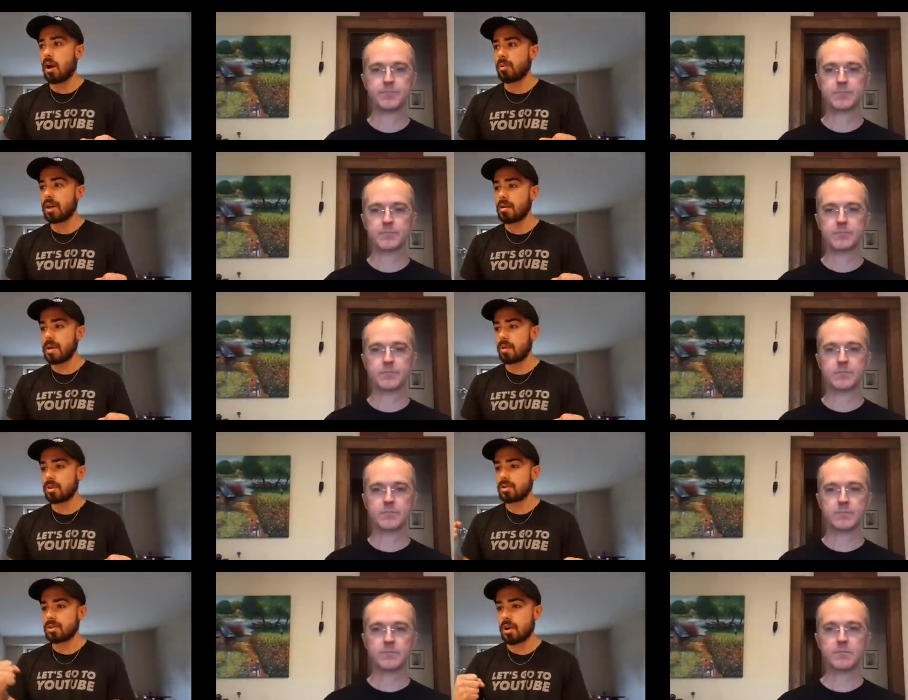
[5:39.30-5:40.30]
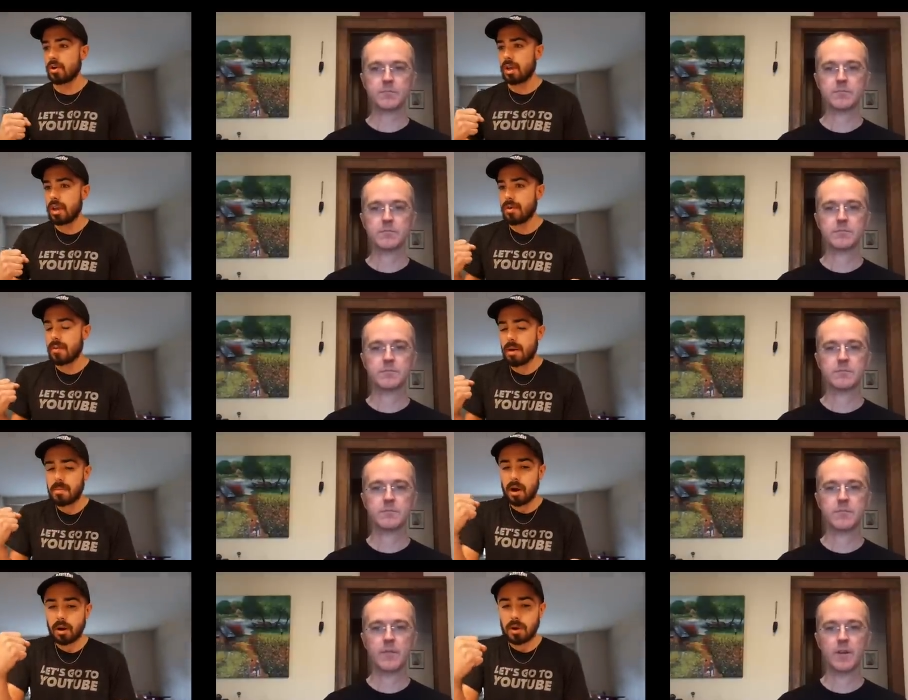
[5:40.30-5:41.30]
Speaker 1: are we going to be able to start if, if
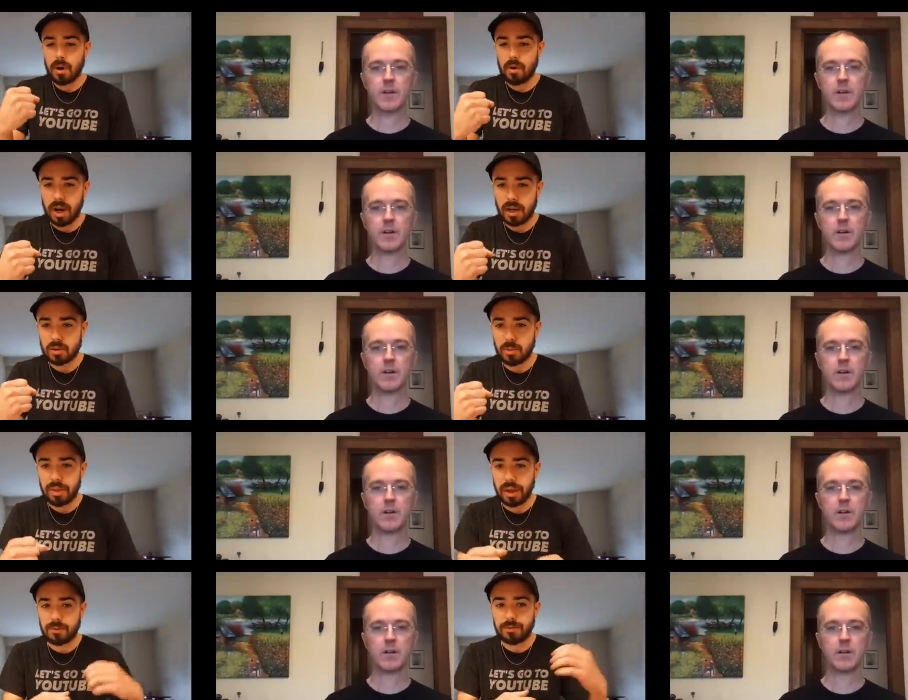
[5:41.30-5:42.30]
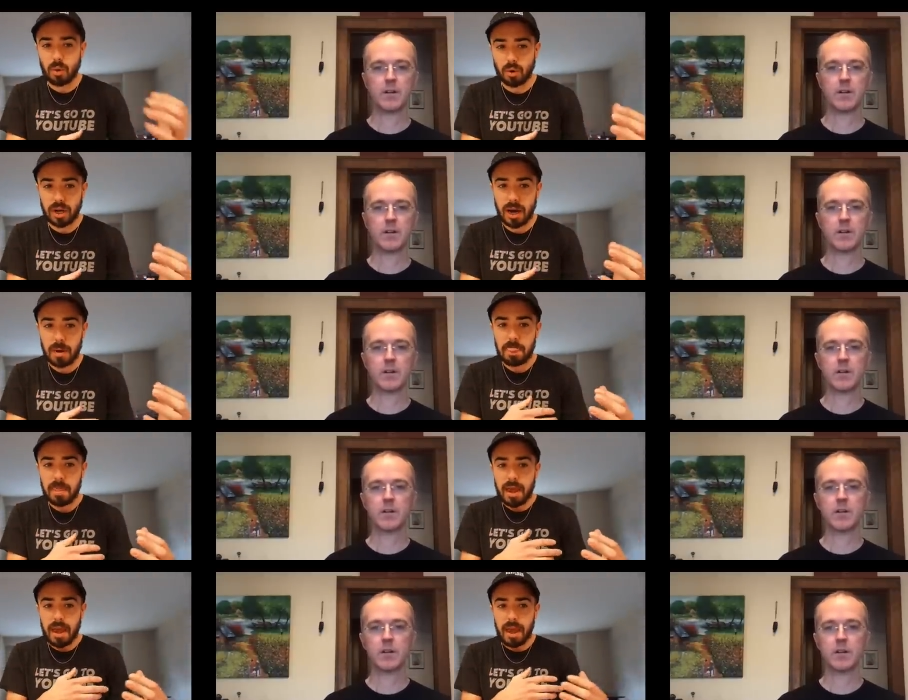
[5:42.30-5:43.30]
i'm an arcimoto customer in like florida
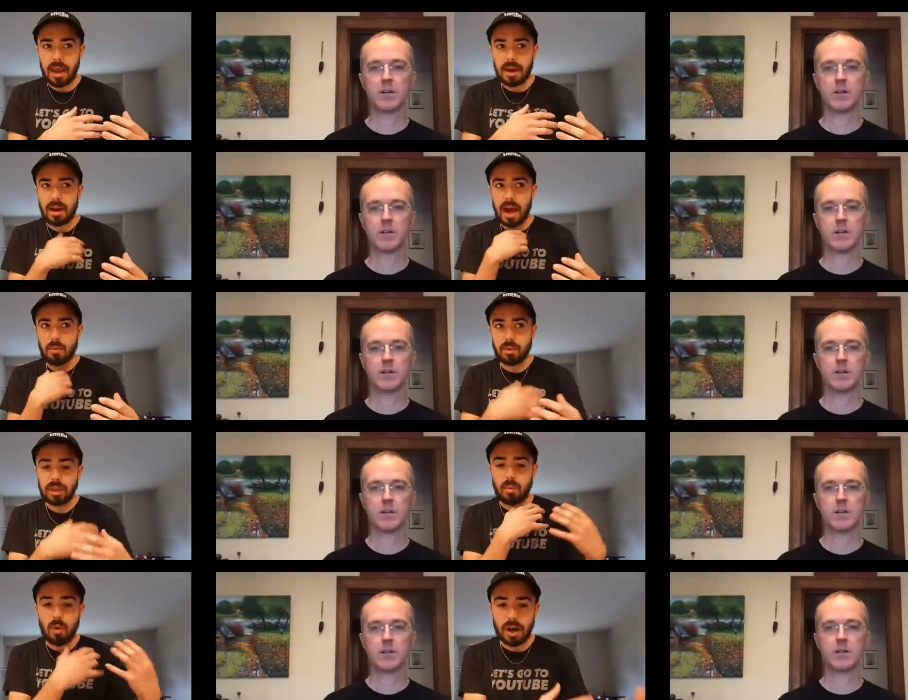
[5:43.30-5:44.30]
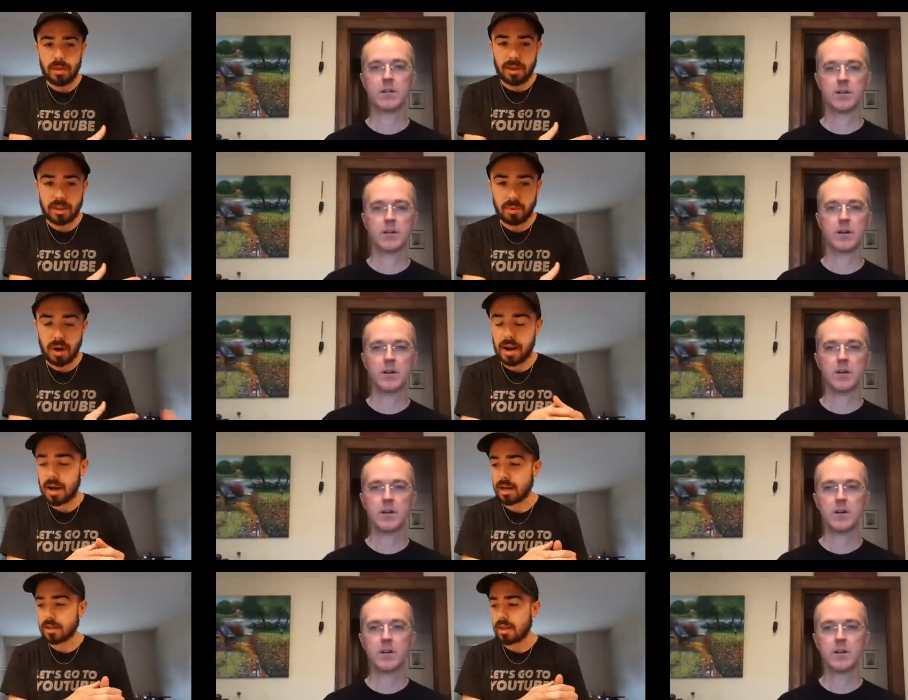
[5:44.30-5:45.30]
and i really wanted this
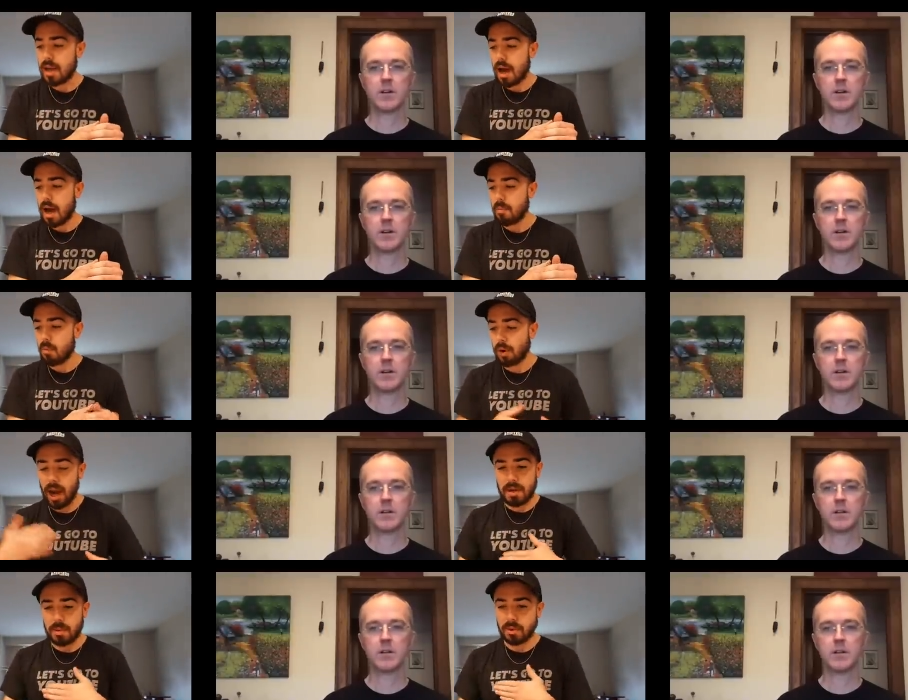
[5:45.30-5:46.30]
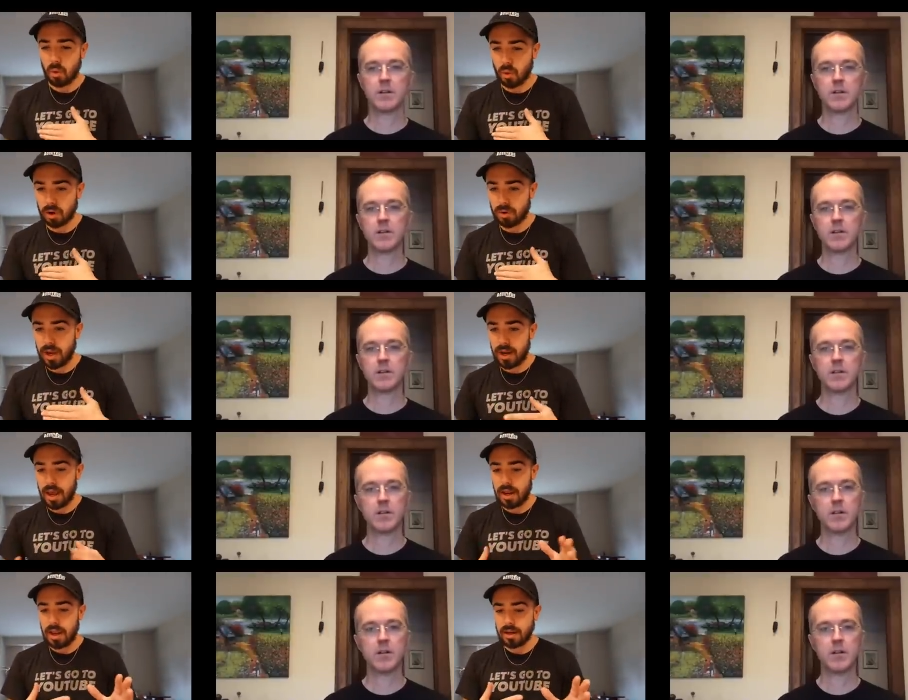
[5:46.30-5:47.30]
product um, would i be able to order
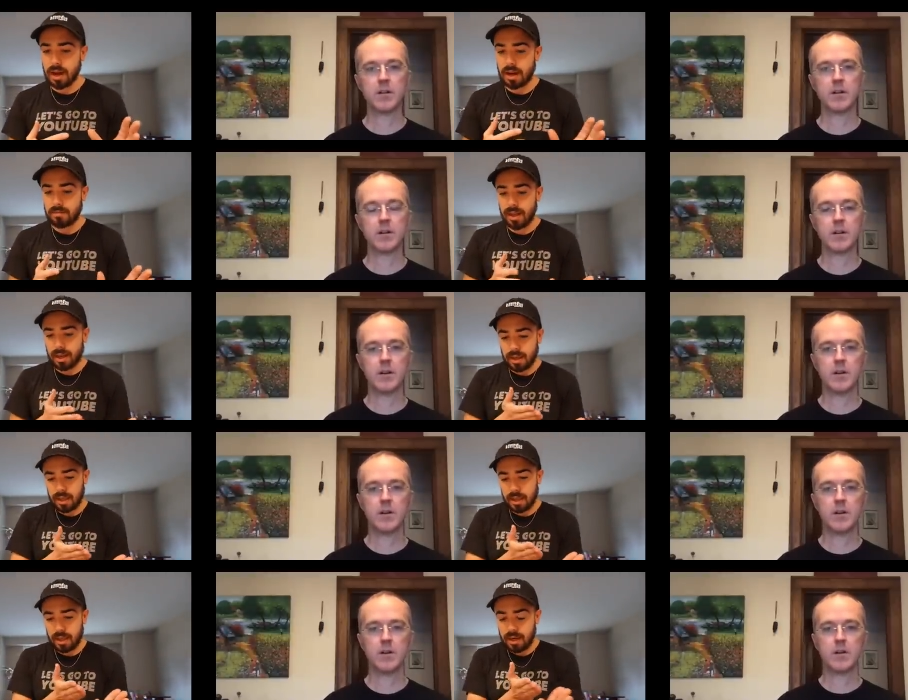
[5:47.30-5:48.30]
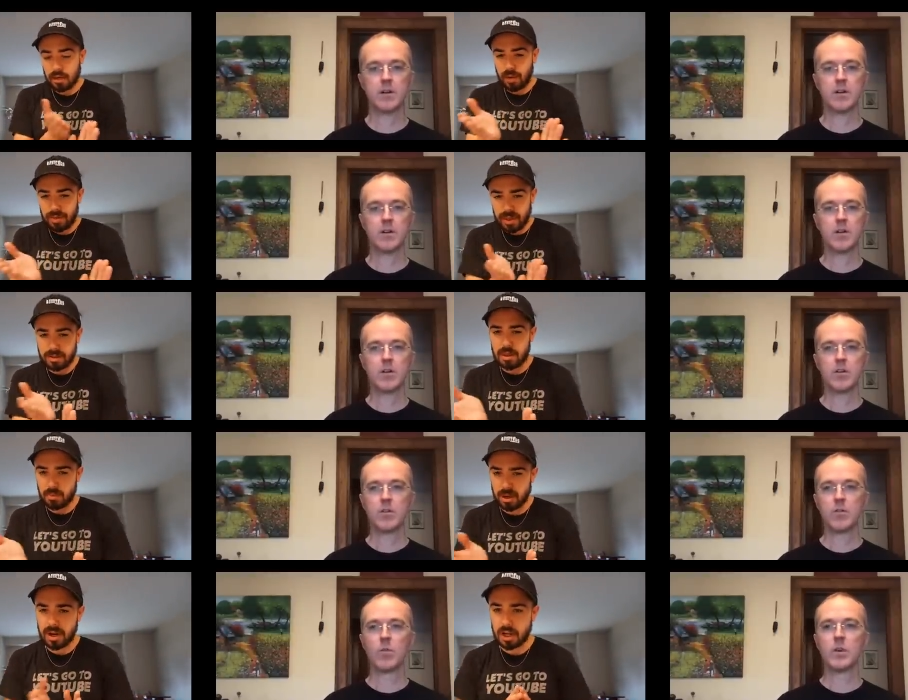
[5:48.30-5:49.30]
it and, and kind of like integrate this
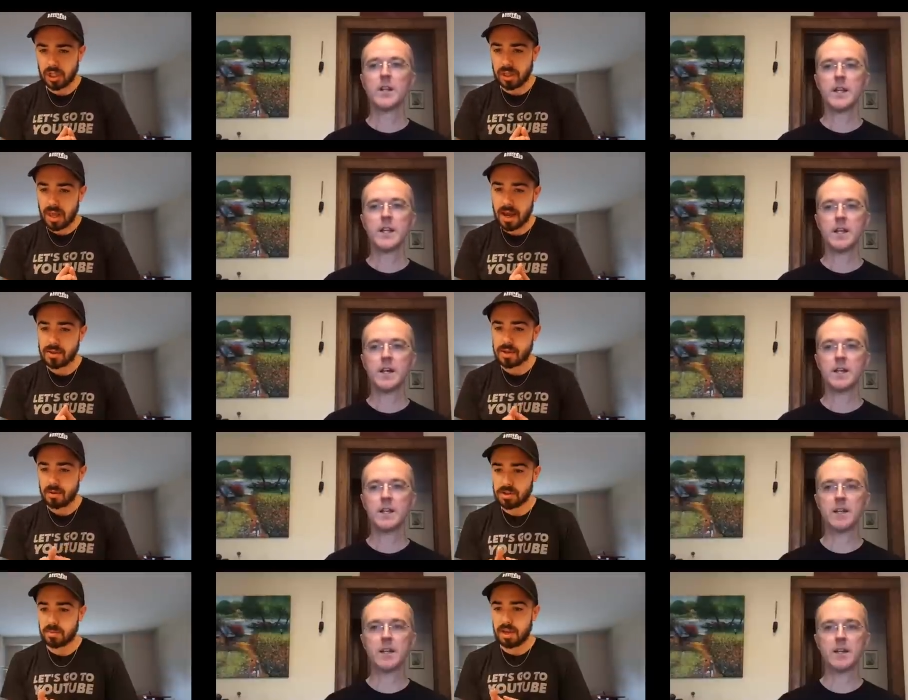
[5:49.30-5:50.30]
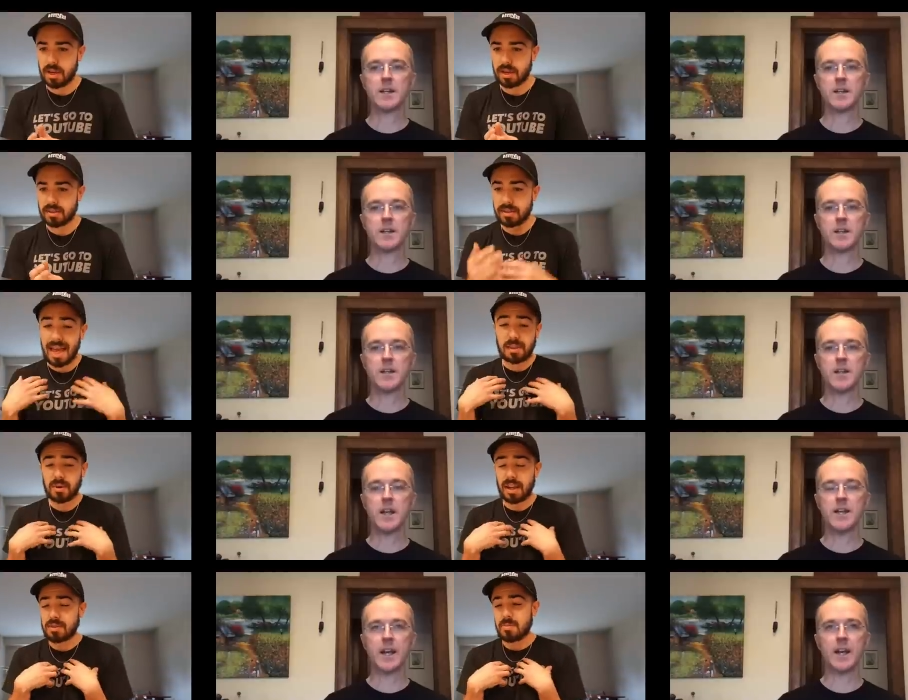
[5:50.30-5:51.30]
into the production line so to speak because
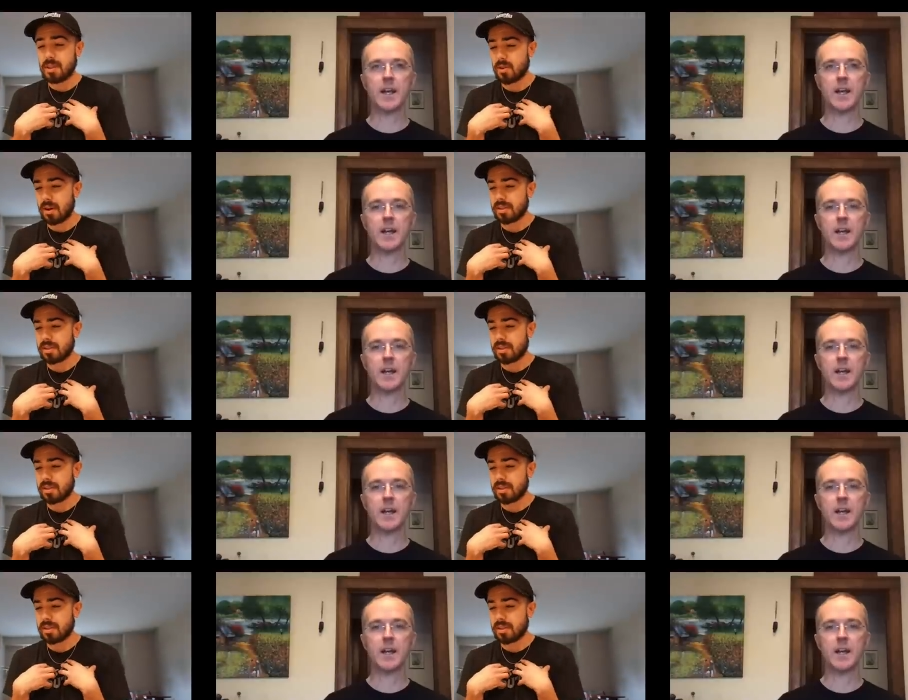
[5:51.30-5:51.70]
that's where it gets me so